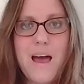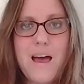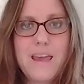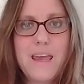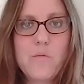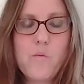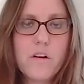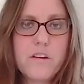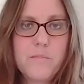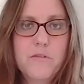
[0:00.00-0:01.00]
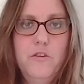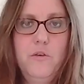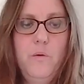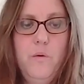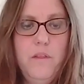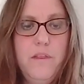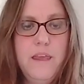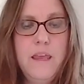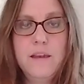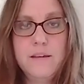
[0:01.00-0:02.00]
Hi, and welcome to
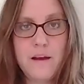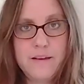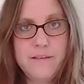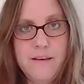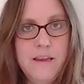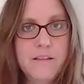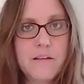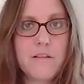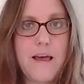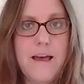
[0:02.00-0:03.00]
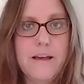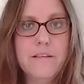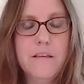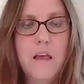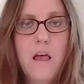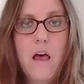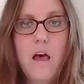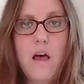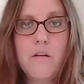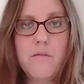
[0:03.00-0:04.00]
the 19th class
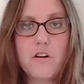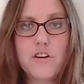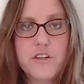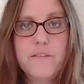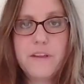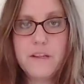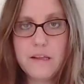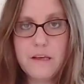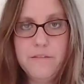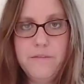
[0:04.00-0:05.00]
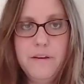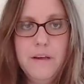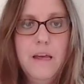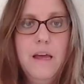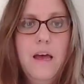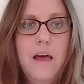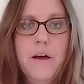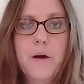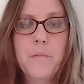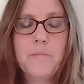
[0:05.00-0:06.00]
of our Shift and Lift.
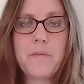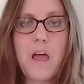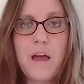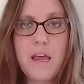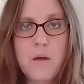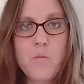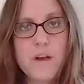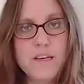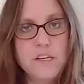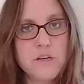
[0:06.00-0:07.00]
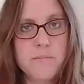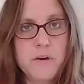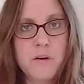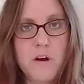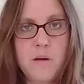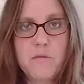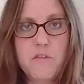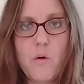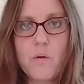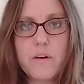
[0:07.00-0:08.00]
I am Wendy Shupner. I'm
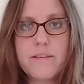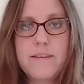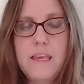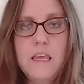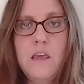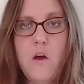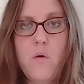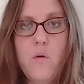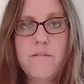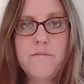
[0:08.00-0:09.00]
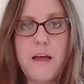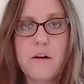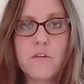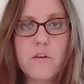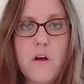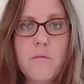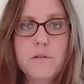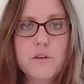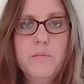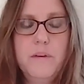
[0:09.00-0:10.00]
SOAR's CEO and founder of
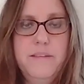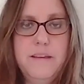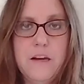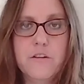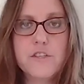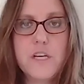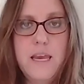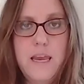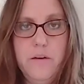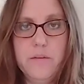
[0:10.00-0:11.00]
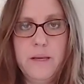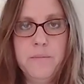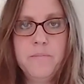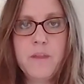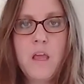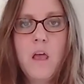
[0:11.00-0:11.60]
Blue Mist Energy Healing.